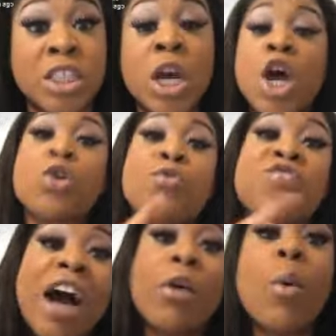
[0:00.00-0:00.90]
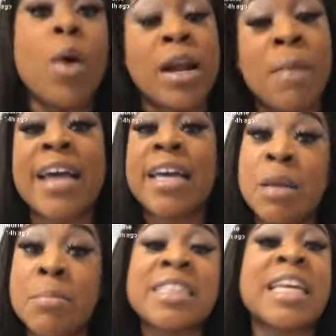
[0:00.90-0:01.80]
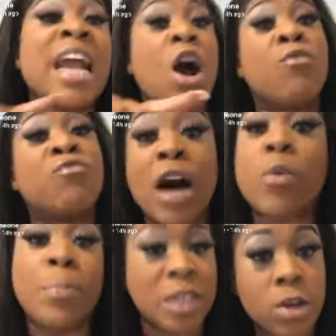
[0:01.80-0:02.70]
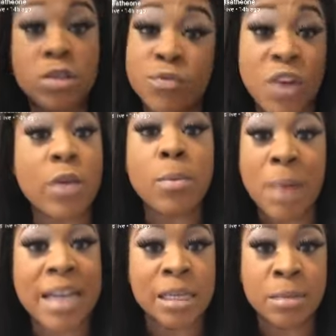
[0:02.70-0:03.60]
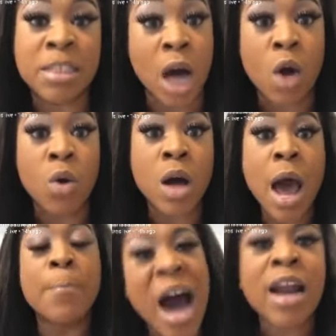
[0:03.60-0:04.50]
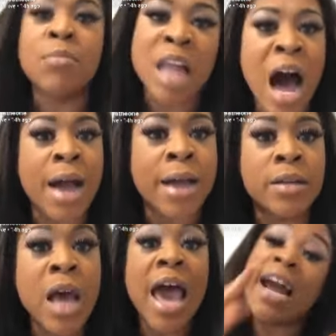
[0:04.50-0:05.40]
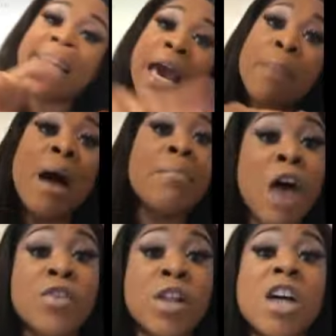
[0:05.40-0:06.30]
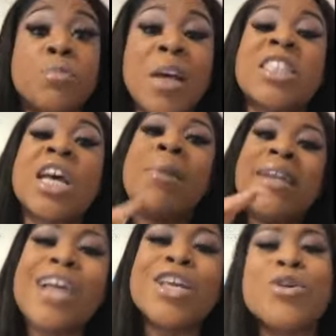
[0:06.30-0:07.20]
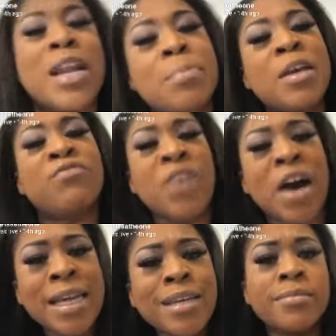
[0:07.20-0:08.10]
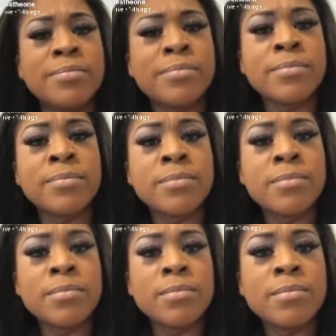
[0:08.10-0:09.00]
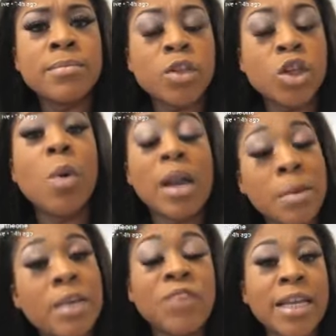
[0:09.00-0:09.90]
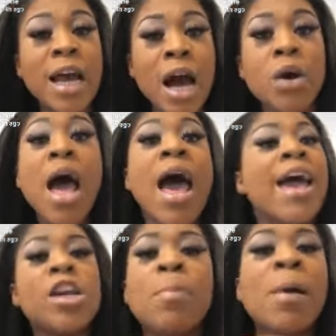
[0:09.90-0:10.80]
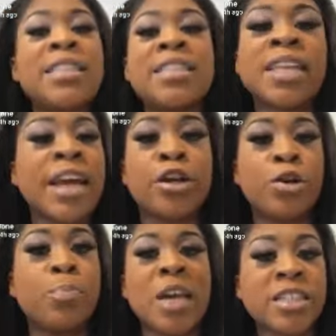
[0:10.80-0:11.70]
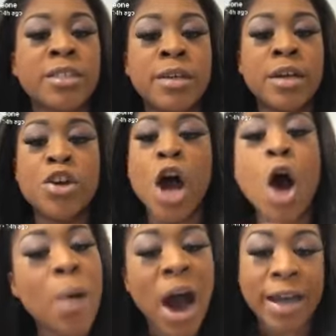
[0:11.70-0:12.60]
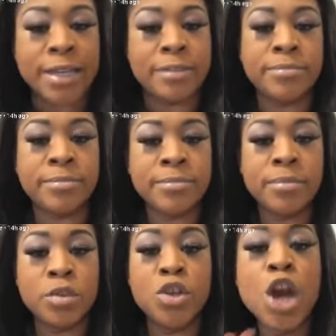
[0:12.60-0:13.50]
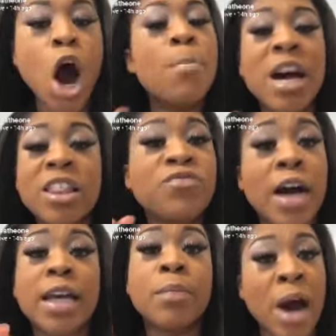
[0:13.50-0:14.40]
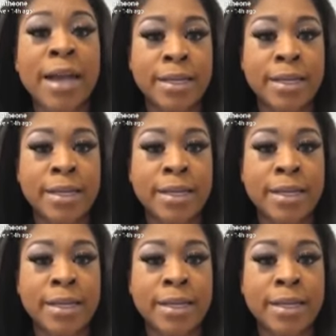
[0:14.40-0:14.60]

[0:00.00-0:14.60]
You fuck with one of my enemies and I don't fuck with bitches who fuck with my enemies, ho. Bottom line. And I kept my mouth closed, bitch. But now you want to be funny? You want to be funny, ho? Ain't nobody scared of you, bitch. Nobody. No motherfucking body.